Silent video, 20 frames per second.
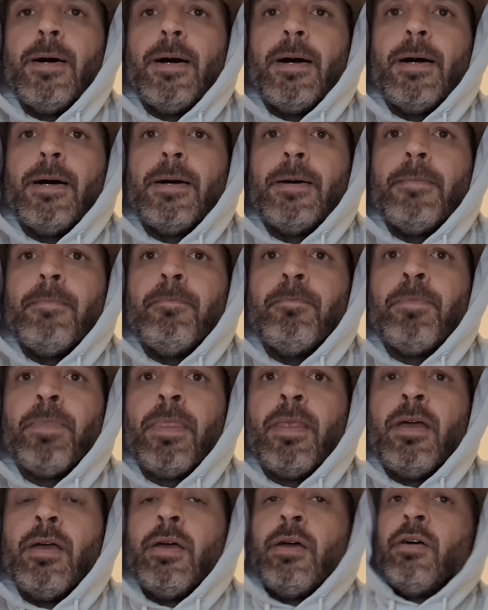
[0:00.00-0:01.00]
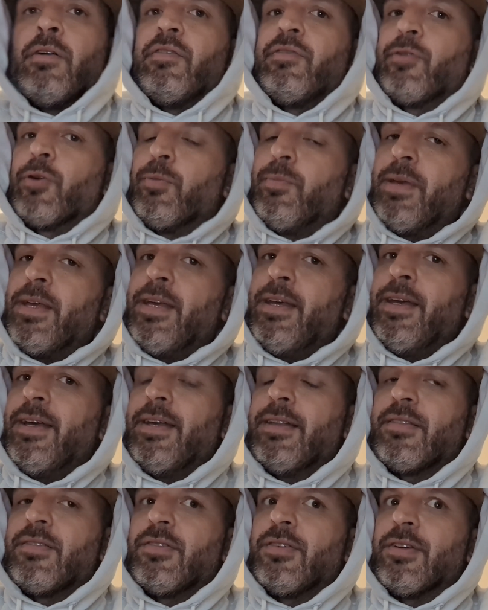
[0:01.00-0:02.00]
For me,
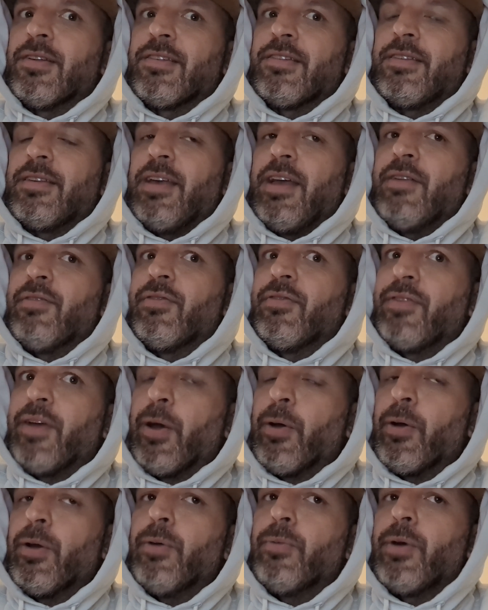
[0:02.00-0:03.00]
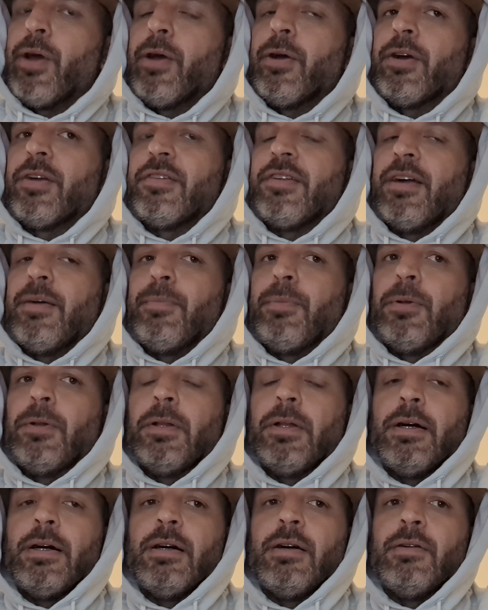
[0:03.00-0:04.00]
it's just a very rare
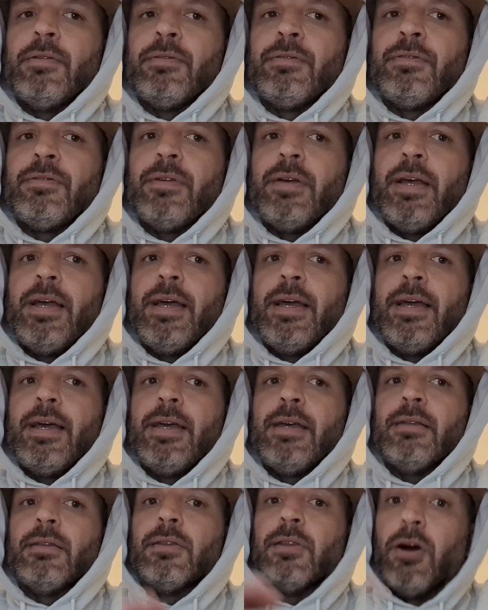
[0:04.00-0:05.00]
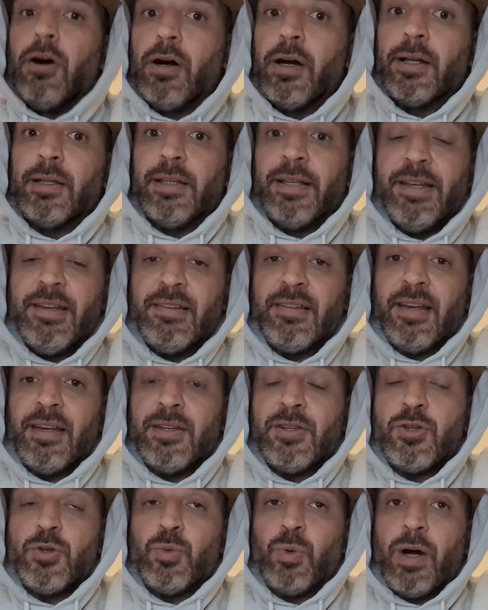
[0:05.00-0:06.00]
example of a long
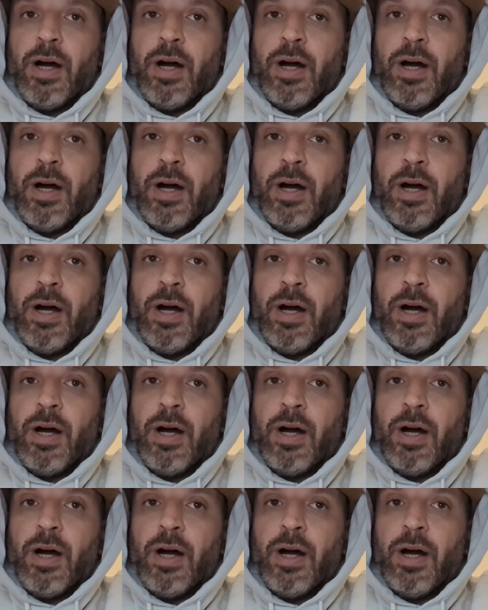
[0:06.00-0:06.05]
lees-aged